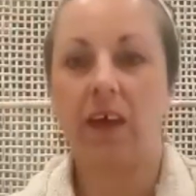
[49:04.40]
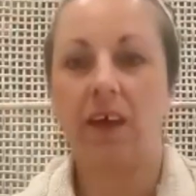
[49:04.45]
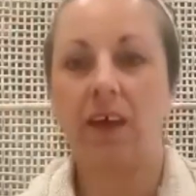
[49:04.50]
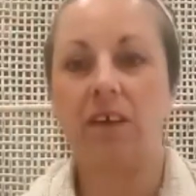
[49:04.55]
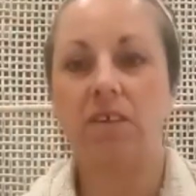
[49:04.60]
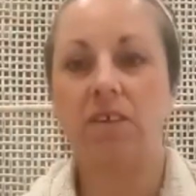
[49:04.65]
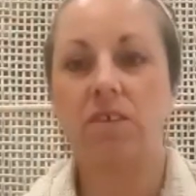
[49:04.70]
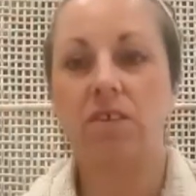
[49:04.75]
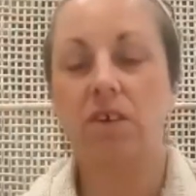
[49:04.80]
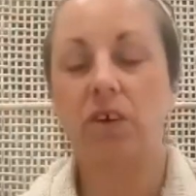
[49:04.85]

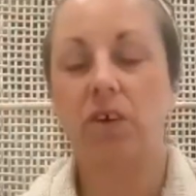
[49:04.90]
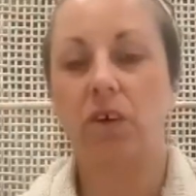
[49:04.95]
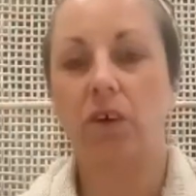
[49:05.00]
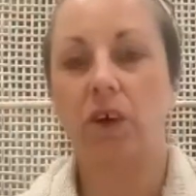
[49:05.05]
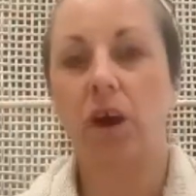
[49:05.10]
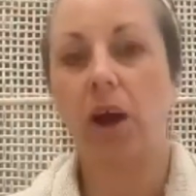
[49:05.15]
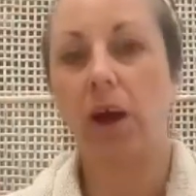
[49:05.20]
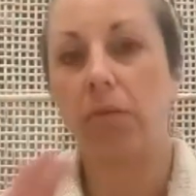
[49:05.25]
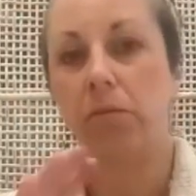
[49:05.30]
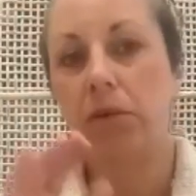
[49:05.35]
And so
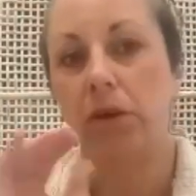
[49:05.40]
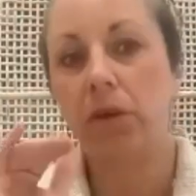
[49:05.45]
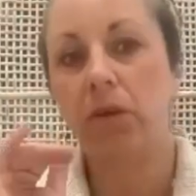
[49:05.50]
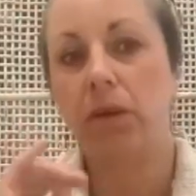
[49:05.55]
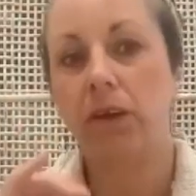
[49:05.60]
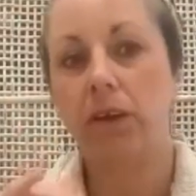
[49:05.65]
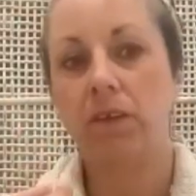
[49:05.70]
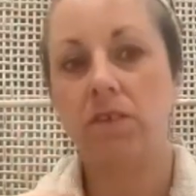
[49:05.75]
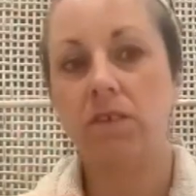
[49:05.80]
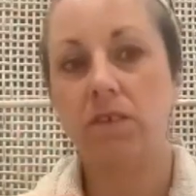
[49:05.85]
I'm
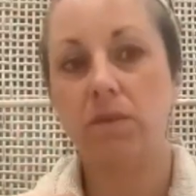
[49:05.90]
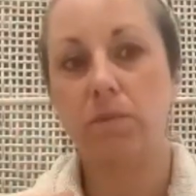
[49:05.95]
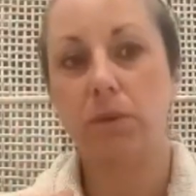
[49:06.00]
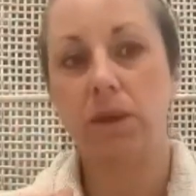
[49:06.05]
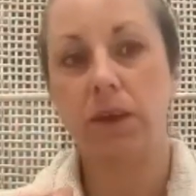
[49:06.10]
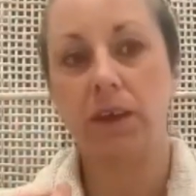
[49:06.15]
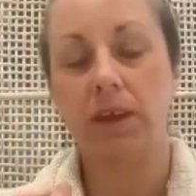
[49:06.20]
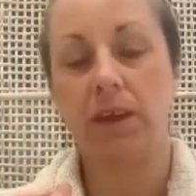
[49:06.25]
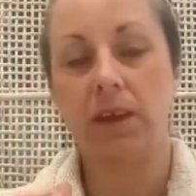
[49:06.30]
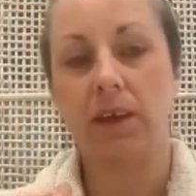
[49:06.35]
going to
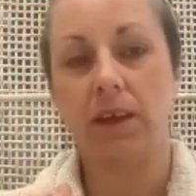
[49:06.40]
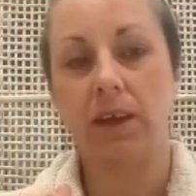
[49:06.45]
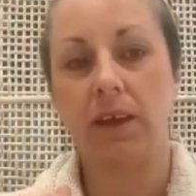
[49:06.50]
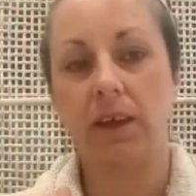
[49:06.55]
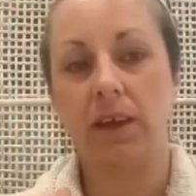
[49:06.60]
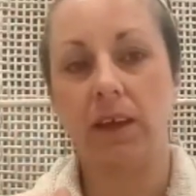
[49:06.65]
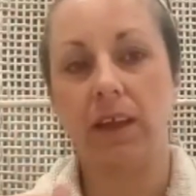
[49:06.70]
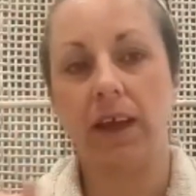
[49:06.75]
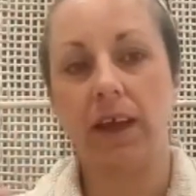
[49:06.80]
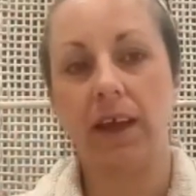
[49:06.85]
be
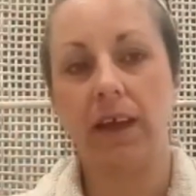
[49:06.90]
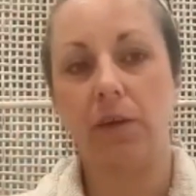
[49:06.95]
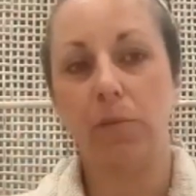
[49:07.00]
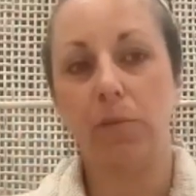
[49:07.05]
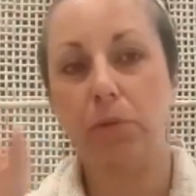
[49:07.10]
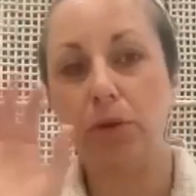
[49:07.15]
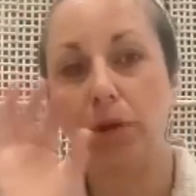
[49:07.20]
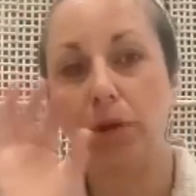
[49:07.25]
like